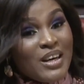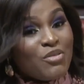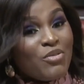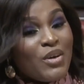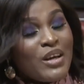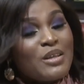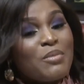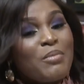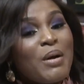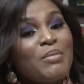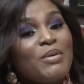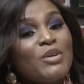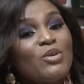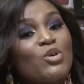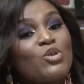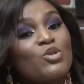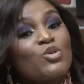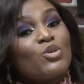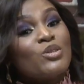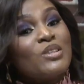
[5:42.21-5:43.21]
In fact, they might be the
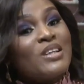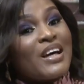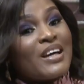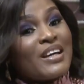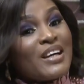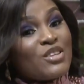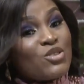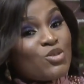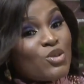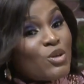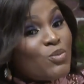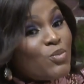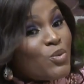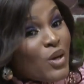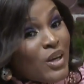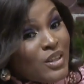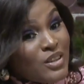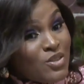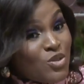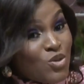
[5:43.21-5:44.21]
ones who hold the ladder to keep you
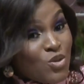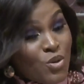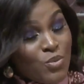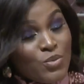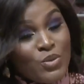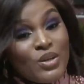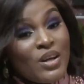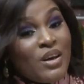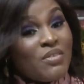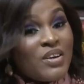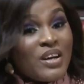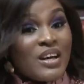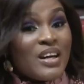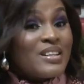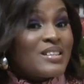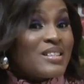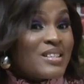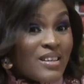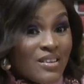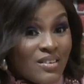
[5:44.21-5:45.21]
at the top. You never
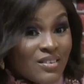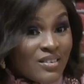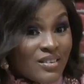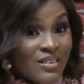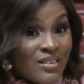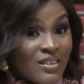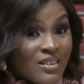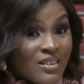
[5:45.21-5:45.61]
can tell.